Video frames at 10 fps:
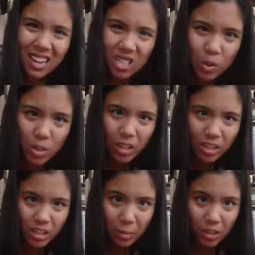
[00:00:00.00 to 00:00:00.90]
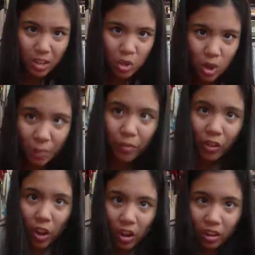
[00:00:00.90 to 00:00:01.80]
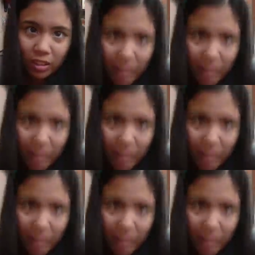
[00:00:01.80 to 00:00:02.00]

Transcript: So this going to be a trip vlog on